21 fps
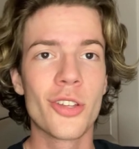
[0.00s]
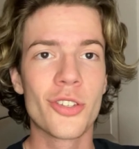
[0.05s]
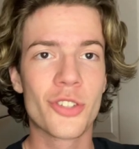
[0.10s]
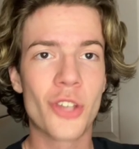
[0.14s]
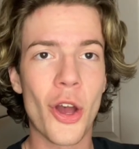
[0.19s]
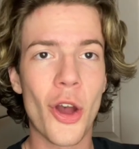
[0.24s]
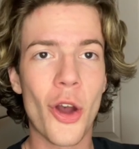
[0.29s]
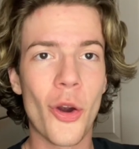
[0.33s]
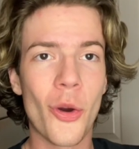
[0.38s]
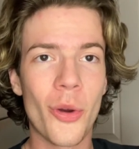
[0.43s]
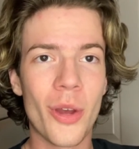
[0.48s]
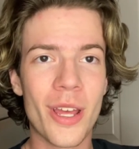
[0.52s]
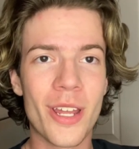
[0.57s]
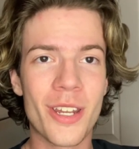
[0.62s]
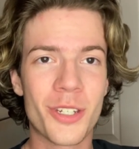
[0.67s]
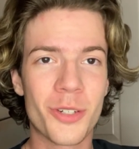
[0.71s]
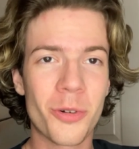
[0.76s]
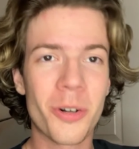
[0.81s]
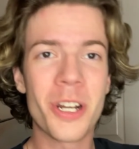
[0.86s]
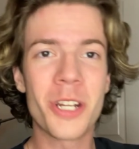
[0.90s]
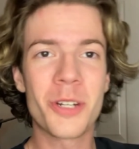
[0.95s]
So
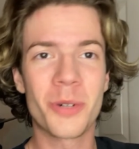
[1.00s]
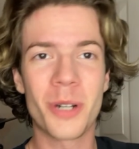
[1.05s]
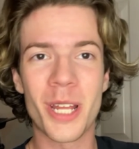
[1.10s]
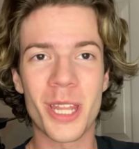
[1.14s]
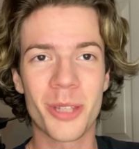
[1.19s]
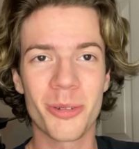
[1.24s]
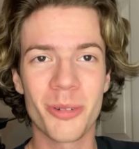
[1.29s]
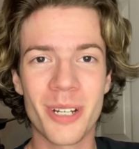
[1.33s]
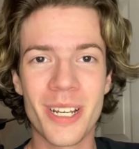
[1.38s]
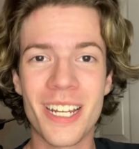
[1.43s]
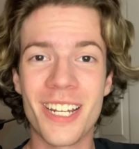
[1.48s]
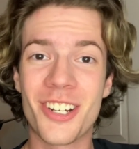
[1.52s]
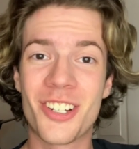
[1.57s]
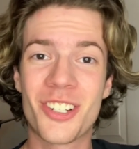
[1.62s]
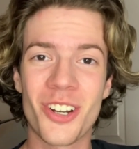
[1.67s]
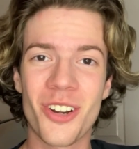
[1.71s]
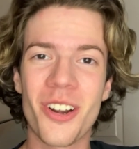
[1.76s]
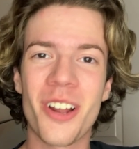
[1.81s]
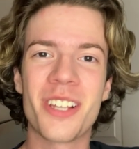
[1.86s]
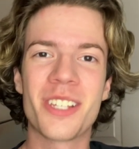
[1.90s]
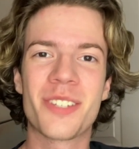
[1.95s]
in 2023, it
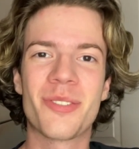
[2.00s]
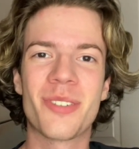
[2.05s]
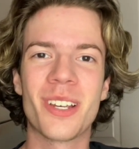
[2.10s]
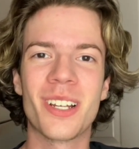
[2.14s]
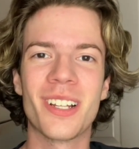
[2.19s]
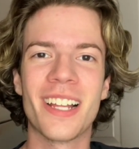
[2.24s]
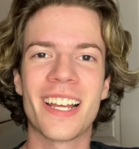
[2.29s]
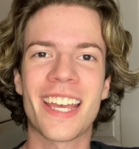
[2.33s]
sure does feel